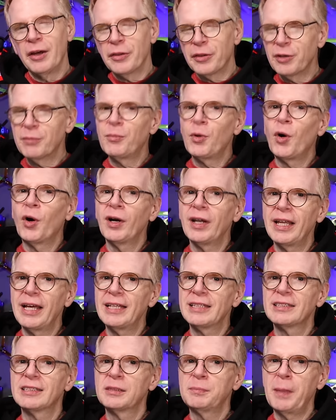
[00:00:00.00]
They're more or
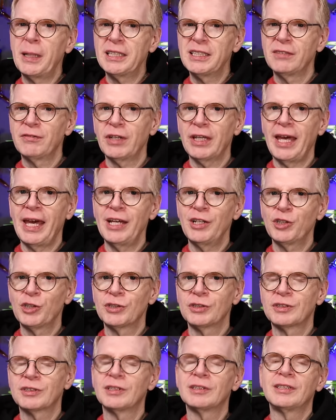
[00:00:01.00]
less
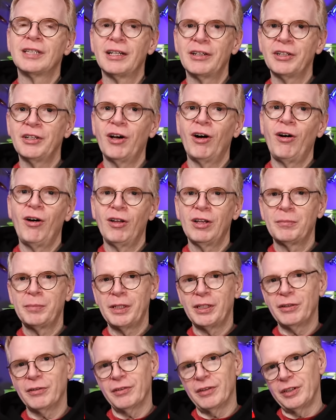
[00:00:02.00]
specifications to tell you all
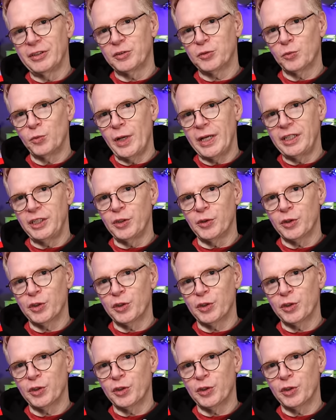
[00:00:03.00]
about this radio